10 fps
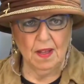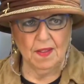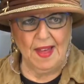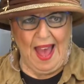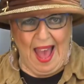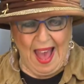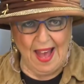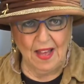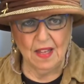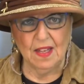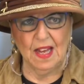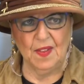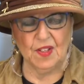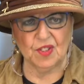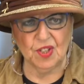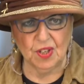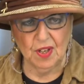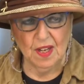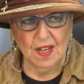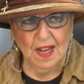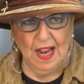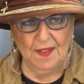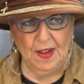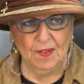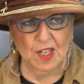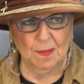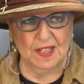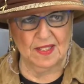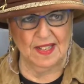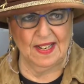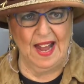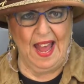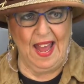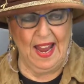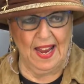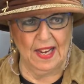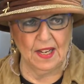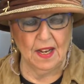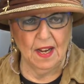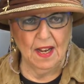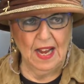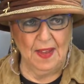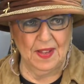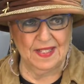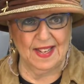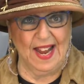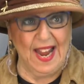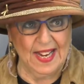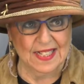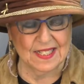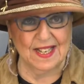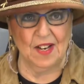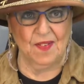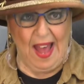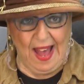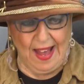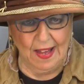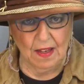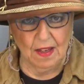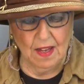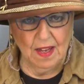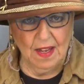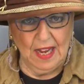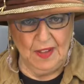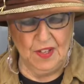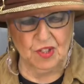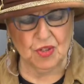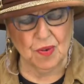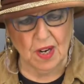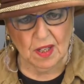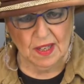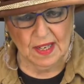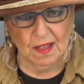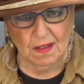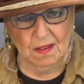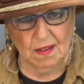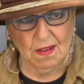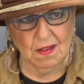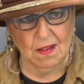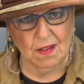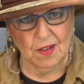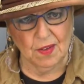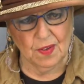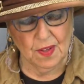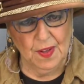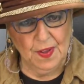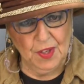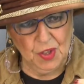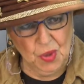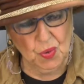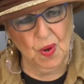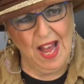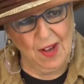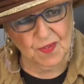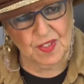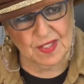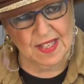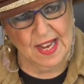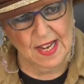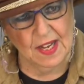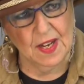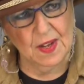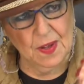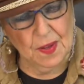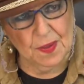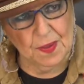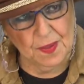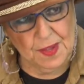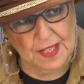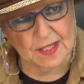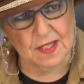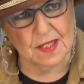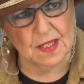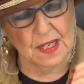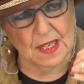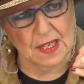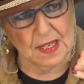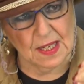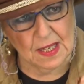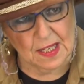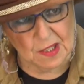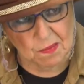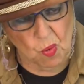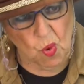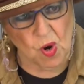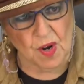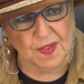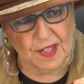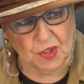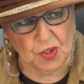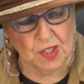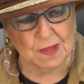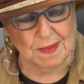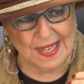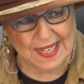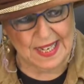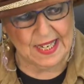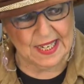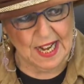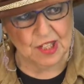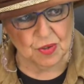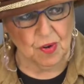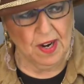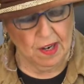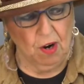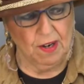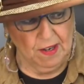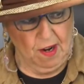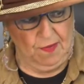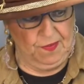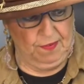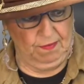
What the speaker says: the A, and the T, and every time they see an A, and they say A instead of A, and they're struggling, you have to say, this is more than just my kid not trying hard enough.